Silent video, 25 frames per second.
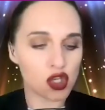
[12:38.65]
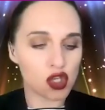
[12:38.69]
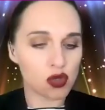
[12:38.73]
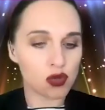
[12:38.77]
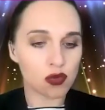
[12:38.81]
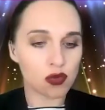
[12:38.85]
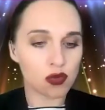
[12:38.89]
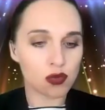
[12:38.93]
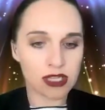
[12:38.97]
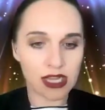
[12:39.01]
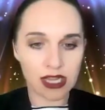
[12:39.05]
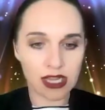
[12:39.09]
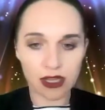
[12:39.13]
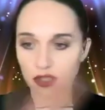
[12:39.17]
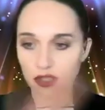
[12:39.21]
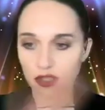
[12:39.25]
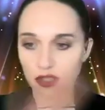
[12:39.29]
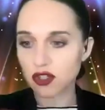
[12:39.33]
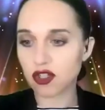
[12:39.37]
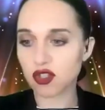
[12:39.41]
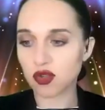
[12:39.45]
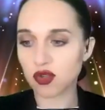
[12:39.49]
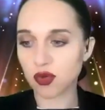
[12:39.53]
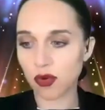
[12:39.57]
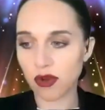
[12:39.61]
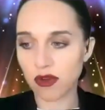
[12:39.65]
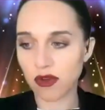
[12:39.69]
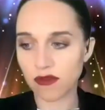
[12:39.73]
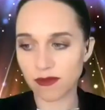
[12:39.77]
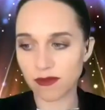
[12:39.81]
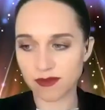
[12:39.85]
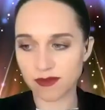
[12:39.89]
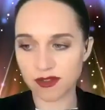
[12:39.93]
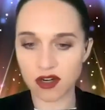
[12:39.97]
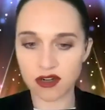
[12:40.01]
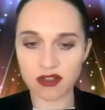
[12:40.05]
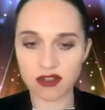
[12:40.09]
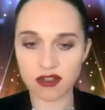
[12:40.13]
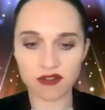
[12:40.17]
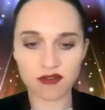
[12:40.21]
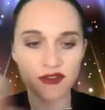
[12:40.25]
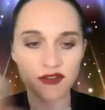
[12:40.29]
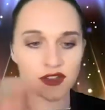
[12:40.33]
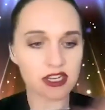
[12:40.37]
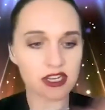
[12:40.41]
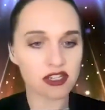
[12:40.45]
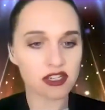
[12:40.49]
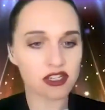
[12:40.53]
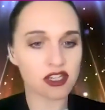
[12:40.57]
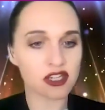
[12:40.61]
You tell your story from start to
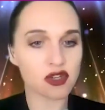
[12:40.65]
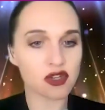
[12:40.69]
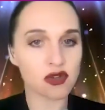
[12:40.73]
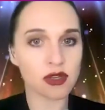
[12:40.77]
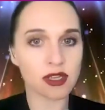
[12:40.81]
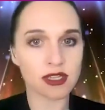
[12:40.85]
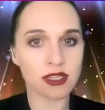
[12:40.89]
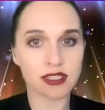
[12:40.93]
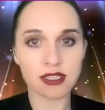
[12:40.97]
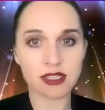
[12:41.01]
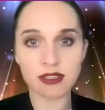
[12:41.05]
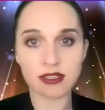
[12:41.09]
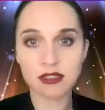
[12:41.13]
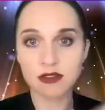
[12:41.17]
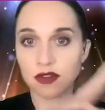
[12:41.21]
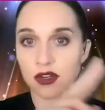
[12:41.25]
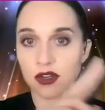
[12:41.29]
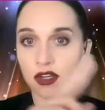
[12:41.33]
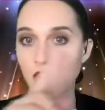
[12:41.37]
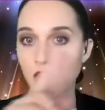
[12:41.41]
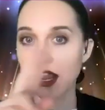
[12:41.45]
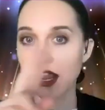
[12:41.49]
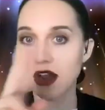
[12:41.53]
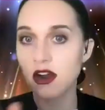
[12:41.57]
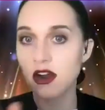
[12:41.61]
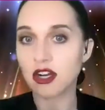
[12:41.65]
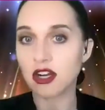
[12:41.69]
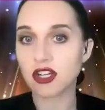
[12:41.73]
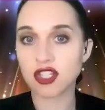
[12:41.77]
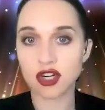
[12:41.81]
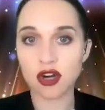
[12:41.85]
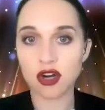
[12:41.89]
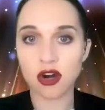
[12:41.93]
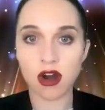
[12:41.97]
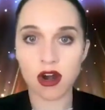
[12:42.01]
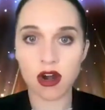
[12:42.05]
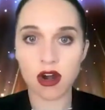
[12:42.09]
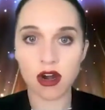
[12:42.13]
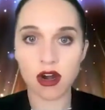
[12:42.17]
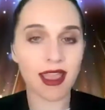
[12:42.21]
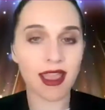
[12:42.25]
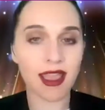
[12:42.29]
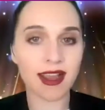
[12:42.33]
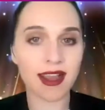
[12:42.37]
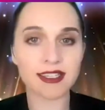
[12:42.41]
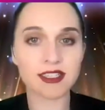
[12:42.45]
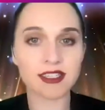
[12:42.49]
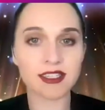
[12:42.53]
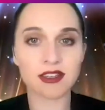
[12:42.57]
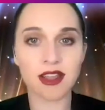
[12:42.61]
finish and you get to live your character arc
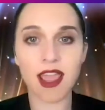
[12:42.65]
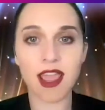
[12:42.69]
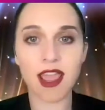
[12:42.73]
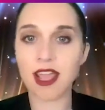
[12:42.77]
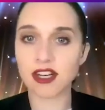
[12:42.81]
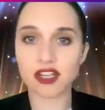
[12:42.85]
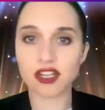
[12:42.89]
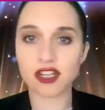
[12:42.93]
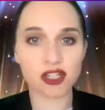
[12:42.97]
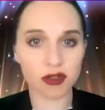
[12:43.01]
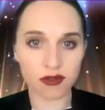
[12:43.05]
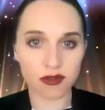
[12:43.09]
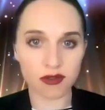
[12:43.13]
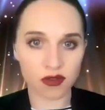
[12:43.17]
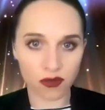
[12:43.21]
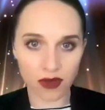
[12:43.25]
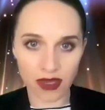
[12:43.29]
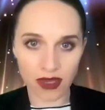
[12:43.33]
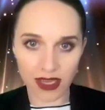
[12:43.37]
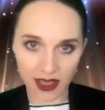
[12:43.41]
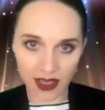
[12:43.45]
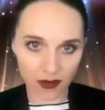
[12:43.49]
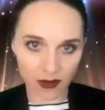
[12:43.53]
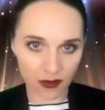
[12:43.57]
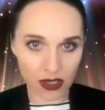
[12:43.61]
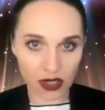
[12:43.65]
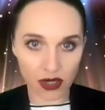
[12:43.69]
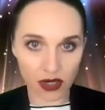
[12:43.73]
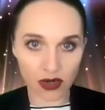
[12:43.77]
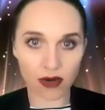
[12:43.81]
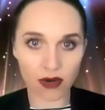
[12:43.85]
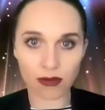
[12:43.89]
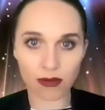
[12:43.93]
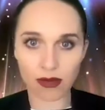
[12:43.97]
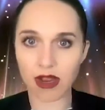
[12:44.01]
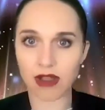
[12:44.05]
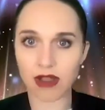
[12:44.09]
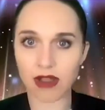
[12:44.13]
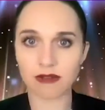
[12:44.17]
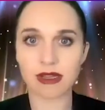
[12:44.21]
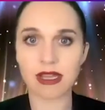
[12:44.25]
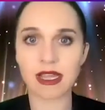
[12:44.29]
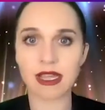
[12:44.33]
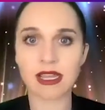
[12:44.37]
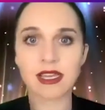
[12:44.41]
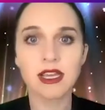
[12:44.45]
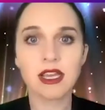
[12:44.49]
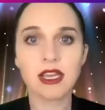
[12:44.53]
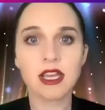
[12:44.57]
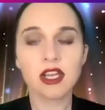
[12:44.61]
eight eight shows a week when you're on
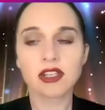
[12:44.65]
Broadway.